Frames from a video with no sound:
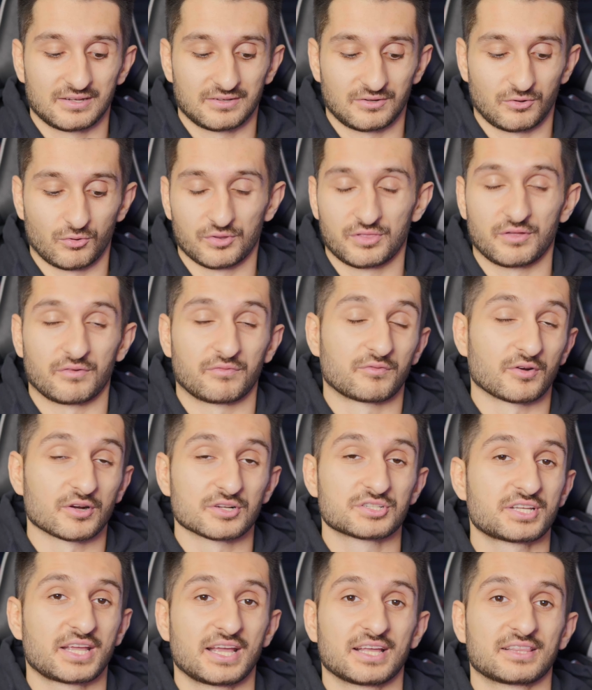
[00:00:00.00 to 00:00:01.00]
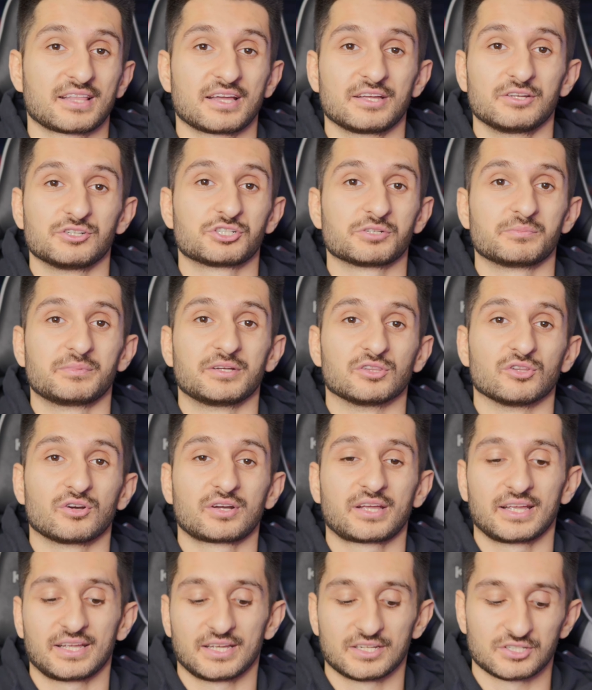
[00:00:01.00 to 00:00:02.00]
or the first kit that you should be
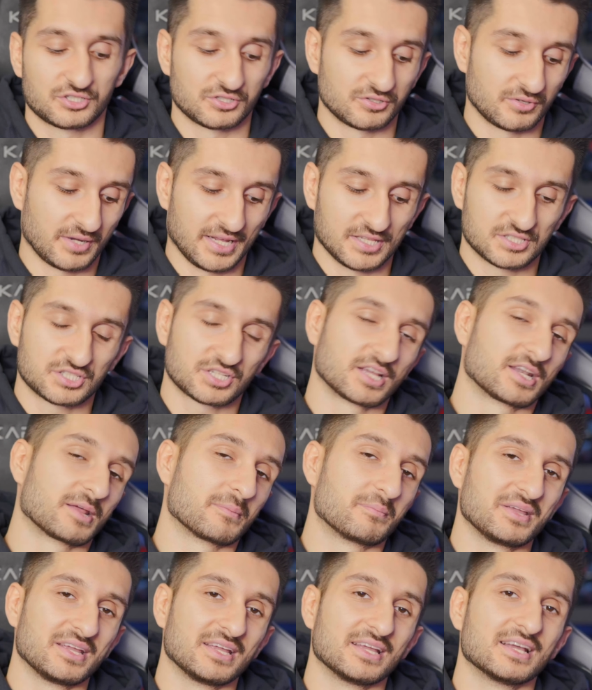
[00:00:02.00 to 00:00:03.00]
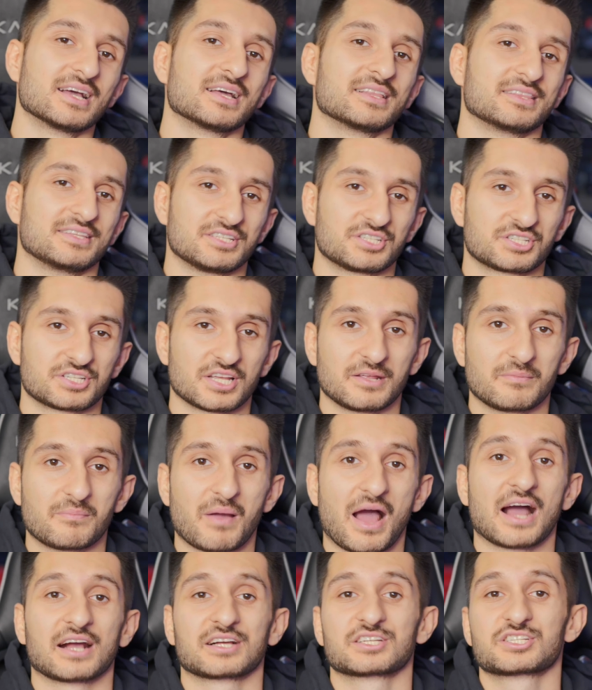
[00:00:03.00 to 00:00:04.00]
looking into, it's gonna be the
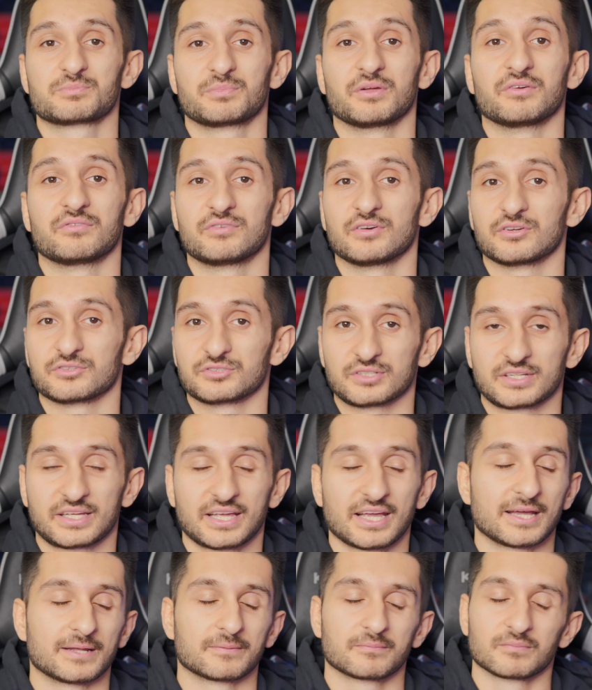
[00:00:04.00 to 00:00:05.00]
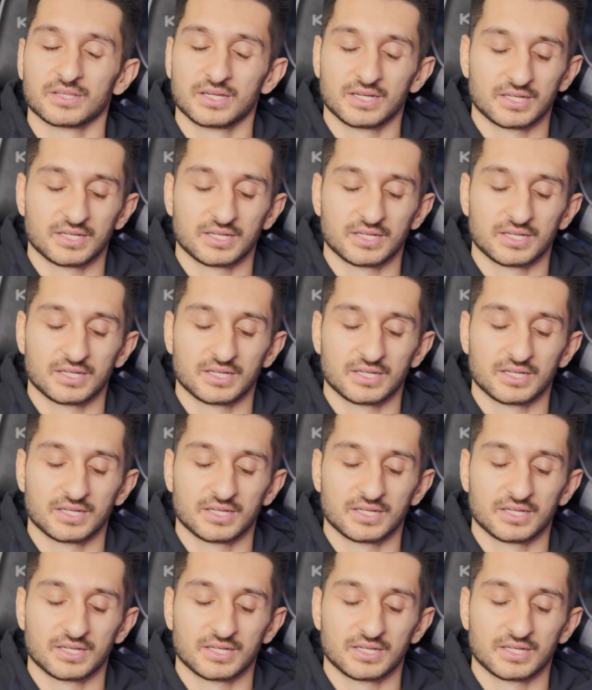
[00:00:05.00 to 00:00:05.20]
Cinepacks Split Filter Kit.